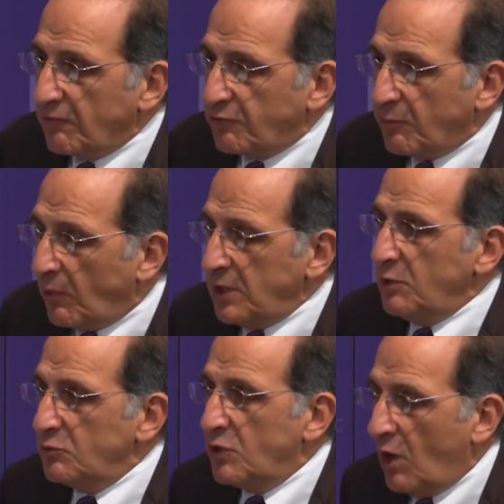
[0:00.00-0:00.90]
From what
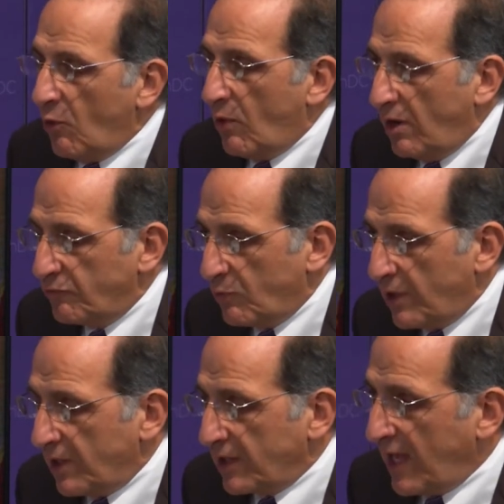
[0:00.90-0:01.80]
you know of
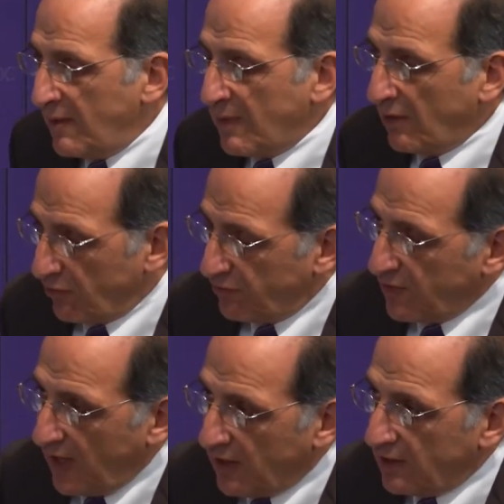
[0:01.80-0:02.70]
what came out of
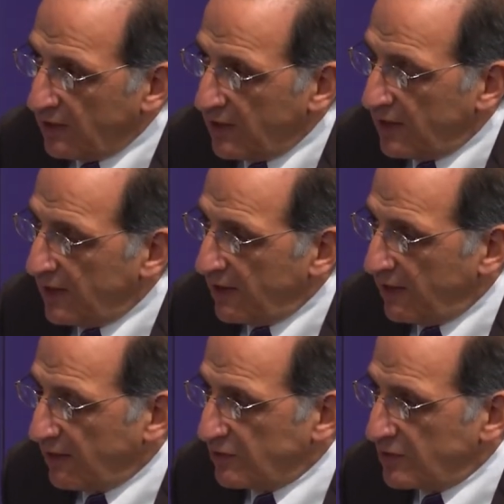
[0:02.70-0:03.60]
Vienna,
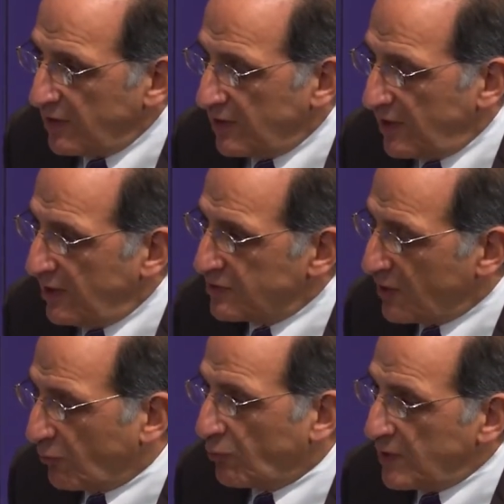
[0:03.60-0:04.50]
is
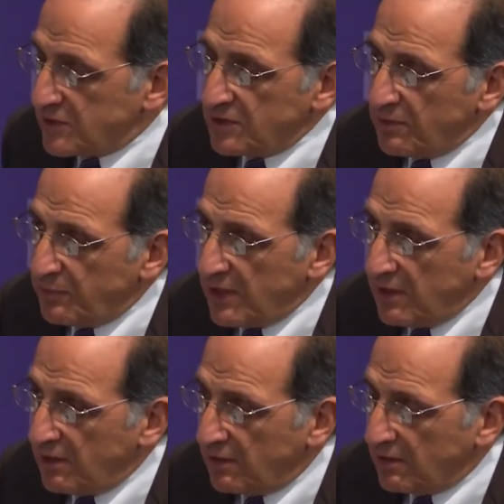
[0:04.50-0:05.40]
there reason to
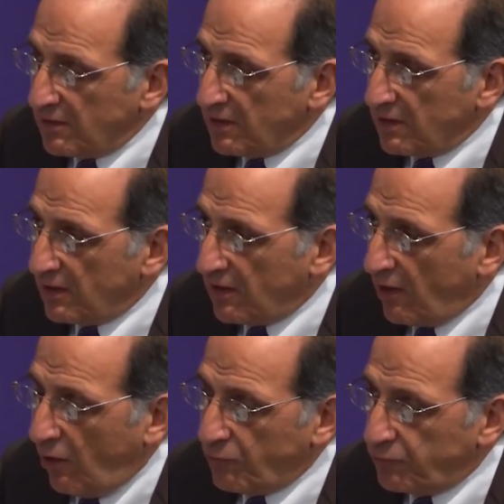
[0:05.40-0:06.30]
be uh,
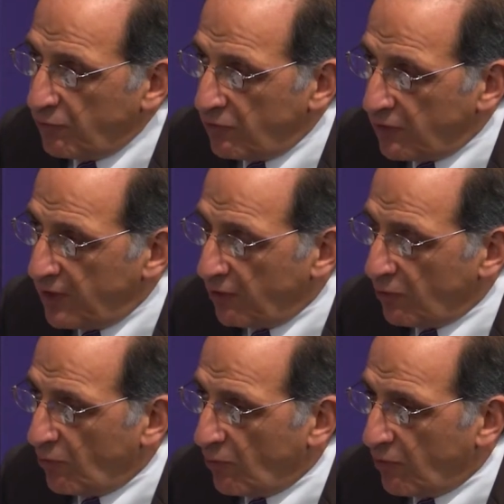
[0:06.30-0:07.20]
hopeful here,
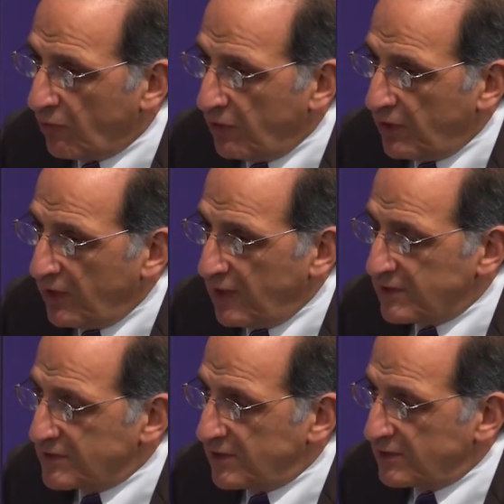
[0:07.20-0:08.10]
or
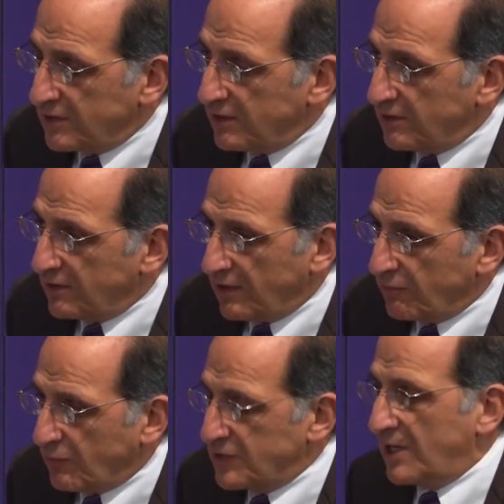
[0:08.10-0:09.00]
is it, uh, uh,
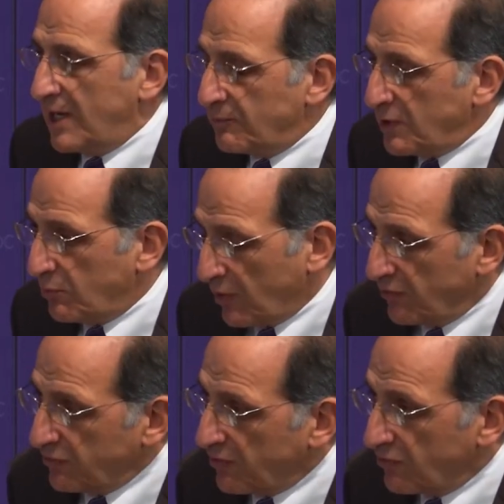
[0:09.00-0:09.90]
was it an empty
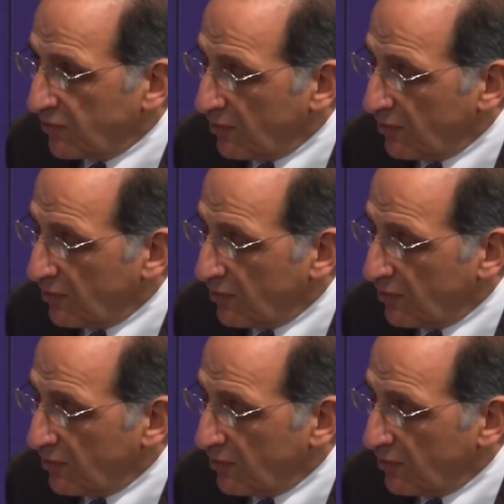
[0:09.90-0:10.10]
process?